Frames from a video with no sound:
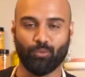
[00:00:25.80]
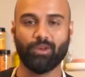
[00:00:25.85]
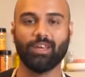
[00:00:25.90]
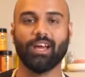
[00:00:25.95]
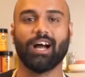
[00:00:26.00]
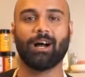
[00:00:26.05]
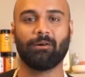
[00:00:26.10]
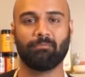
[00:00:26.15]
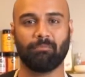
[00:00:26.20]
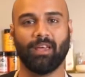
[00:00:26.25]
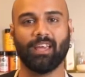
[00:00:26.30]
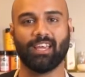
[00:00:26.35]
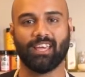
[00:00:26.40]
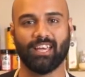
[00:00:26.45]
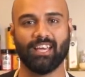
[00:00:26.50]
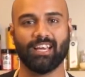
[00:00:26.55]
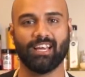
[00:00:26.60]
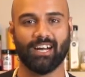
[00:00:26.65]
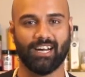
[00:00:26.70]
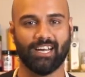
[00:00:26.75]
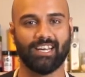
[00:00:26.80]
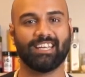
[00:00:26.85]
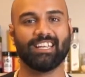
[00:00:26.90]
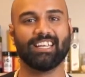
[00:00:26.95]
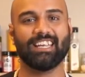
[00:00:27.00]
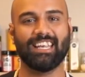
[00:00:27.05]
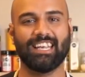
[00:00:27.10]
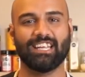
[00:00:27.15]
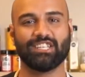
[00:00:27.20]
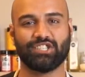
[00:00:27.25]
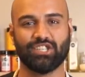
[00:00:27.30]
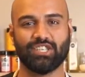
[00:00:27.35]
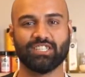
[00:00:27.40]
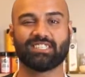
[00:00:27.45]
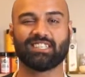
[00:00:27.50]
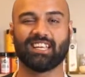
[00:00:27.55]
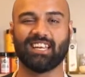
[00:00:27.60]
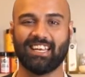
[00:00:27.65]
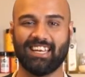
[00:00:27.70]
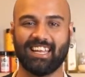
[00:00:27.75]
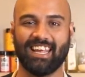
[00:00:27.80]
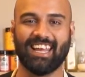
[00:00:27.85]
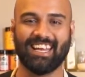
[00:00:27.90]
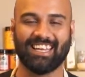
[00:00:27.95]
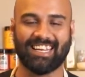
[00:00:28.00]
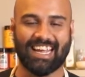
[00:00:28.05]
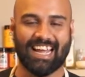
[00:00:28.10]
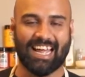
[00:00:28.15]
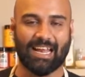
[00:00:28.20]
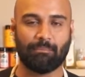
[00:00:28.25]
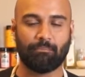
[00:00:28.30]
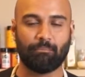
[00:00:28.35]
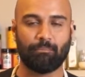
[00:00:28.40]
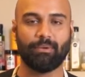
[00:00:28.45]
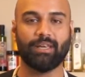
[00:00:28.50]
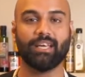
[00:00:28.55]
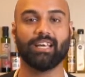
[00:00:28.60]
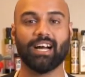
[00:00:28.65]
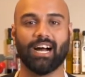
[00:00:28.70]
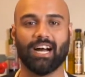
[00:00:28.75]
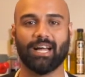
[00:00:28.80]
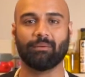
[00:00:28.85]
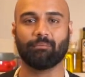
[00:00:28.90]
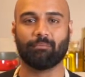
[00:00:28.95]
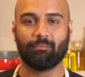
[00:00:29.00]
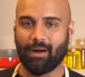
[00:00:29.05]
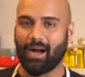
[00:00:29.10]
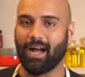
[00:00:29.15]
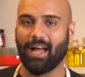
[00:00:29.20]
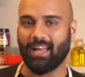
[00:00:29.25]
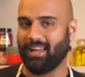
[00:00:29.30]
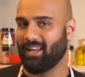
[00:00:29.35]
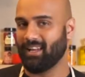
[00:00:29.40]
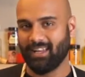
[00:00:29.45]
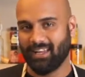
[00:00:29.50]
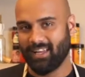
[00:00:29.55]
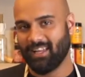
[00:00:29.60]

we are making a delicious date and pecan pie.